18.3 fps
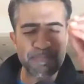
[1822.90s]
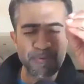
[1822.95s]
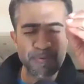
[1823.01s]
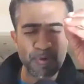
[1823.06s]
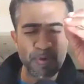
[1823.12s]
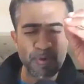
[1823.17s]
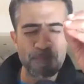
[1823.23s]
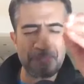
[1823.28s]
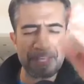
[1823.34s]

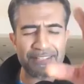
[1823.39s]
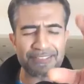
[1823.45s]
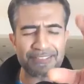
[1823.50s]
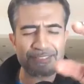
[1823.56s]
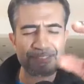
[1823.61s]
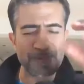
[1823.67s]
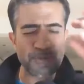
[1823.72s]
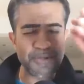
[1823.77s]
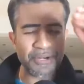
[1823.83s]
few
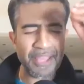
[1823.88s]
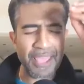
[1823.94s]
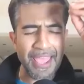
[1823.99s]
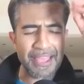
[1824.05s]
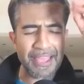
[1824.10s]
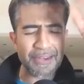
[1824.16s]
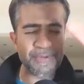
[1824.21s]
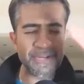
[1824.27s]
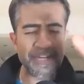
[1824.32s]
minutes, your
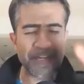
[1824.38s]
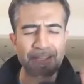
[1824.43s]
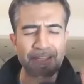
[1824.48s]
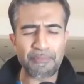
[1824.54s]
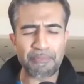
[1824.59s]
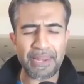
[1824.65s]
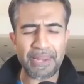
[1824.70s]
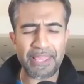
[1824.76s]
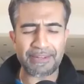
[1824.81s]
head will
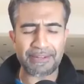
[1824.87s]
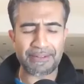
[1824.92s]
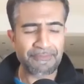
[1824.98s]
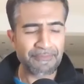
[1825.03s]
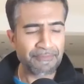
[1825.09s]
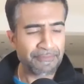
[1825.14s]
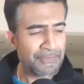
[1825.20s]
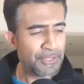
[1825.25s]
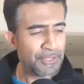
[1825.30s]
complain.
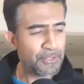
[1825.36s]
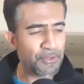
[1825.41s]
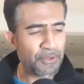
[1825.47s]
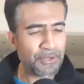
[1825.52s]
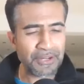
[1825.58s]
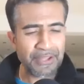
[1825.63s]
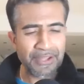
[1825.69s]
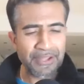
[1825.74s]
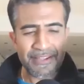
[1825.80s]

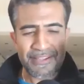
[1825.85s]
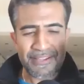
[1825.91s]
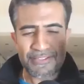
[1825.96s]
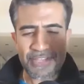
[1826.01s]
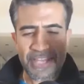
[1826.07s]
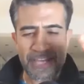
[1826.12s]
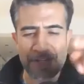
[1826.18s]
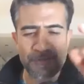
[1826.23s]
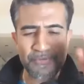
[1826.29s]
Your
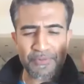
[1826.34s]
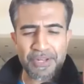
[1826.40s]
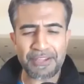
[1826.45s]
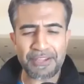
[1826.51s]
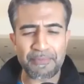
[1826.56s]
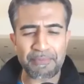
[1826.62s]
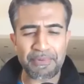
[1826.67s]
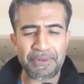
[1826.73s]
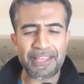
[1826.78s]
chest will
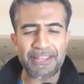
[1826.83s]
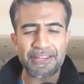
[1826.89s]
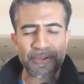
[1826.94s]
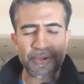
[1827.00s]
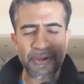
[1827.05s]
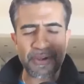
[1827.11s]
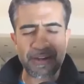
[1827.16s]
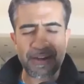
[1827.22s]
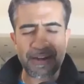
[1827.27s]
complain.
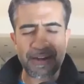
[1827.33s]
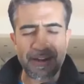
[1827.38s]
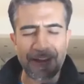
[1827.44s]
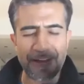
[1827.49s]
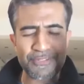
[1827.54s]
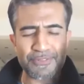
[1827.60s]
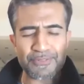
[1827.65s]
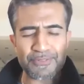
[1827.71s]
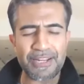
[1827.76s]
Your
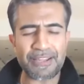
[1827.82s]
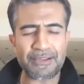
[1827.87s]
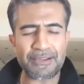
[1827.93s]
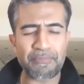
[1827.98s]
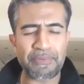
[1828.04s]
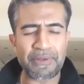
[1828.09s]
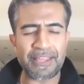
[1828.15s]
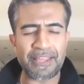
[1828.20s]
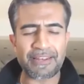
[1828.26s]
lungs will
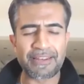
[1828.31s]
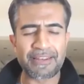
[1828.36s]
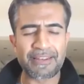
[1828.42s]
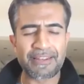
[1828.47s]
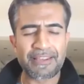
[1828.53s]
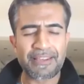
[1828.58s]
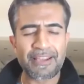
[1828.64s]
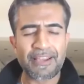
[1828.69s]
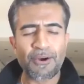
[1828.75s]
complain.
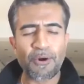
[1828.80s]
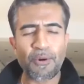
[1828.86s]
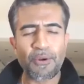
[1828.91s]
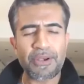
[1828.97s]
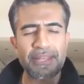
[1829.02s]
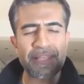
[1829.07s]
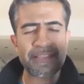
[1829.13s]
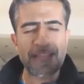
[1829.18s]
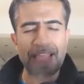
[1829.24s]

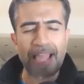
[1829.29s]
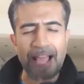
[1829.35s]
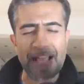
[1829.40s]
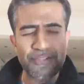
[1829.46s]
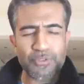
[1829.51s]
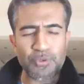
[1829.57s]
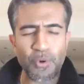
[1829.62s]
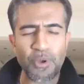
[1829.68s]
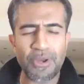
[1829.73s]
Only the
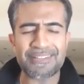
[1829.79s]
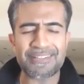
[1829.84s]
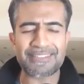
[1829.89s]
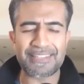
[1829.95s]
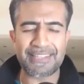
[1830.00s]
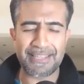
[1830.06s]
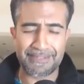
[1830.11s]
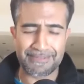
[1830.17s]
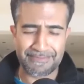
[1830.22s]
asshole is
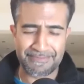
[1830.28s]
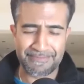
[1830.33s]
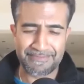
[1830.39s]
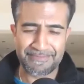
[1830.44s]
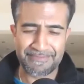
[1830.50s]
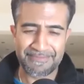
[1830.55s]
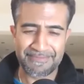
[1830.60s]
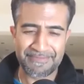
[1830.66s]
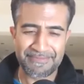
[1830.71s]
king.
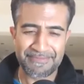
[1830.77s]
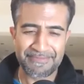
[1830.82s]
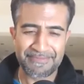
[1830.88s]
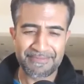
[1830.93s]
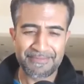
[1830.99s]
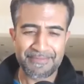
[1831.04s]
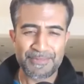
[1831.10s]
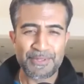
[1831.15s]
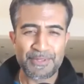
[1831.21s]

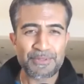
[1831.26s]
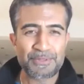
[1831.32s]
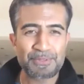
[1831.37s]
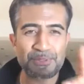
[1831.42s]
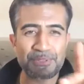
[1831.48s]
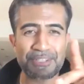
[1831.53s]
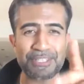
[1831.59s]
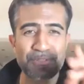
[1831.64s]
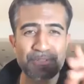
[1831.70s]

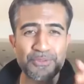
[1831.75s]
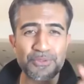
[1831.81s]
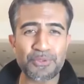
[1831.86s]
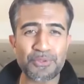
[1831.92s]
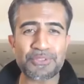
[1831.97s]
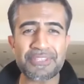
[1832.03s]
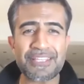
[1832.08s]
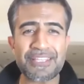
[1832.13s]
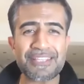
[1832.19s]
So the
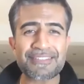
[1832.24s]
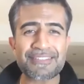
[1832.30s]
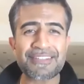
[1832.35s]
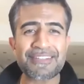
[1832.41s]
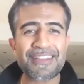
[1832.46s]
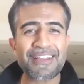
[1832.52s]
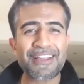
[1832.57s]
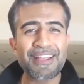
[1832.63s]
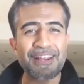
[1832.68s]
truth is,
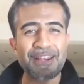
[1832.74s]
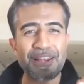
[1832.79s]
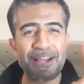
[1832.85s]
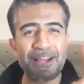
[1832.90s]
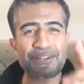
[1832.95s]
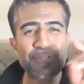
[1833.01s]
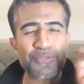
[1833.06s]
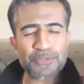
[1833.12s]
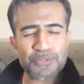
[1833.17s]

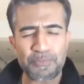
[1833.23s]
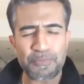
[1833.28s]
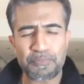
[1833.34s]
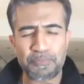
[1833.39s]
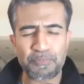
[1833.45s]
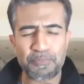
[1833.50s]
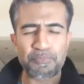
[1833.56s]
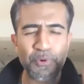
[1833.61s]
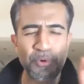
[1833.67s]
learn to
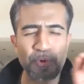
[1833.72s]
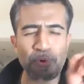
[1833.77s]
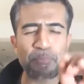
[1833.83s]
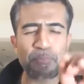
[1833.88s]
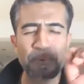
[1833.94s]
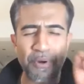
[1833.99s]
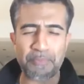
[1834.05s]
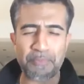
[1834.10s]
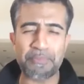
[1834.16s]

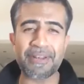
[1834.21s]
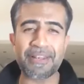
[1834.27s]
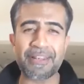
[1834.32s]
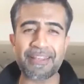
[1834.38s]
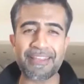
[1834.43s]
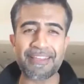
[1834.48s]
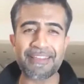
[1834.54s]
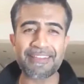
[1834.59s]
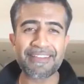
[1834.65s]
poo
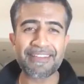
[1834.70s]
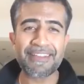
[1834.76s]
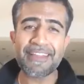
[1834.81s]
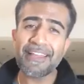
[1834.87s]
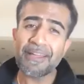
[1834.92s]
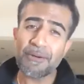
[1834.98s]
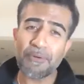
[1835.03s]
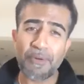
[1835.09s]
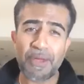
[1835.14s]
properly.
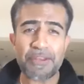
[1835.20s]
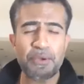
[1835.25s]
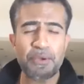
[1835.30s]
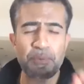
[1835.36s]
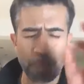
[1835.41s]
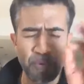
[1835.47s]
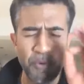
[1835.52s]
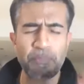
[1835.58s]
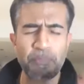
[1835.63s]
When
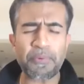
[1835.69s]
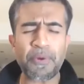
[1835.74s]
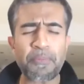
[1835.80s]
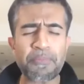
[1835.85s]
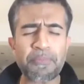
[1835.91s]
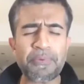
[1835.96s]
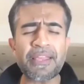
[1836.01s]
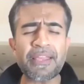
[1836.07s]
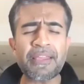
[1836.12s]
you poo
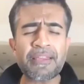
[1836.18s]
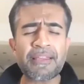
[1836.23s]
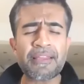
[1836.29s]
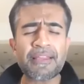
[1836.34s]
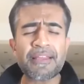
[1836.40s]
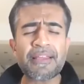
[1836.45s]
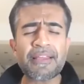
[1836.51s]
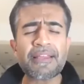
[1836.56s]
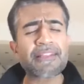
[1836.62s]
properly,
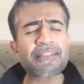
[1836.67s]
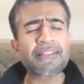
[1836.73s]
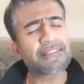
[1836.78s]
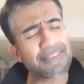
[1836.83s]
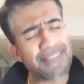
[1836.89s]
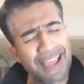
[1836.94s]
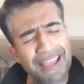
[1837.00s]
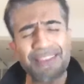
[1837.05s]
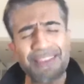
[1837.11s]

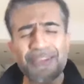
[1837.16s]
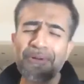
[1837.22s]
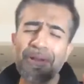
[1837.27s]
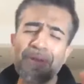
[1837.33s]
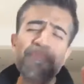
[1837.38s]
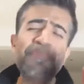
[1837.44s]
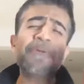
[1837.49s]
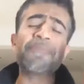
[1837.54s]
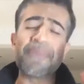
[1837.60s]
then you
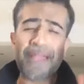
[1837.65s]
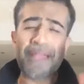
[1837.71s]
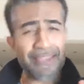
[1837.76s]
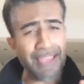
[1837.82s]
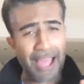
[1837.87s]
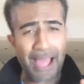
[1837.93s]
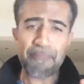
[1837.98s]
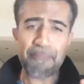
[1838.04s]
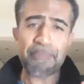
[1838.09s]
will be
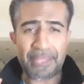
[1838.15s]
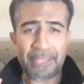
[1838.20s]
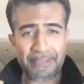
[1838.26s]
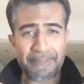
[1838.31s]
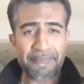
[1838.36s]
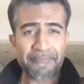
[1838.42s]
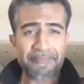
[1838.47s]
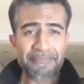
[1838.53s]
very happy.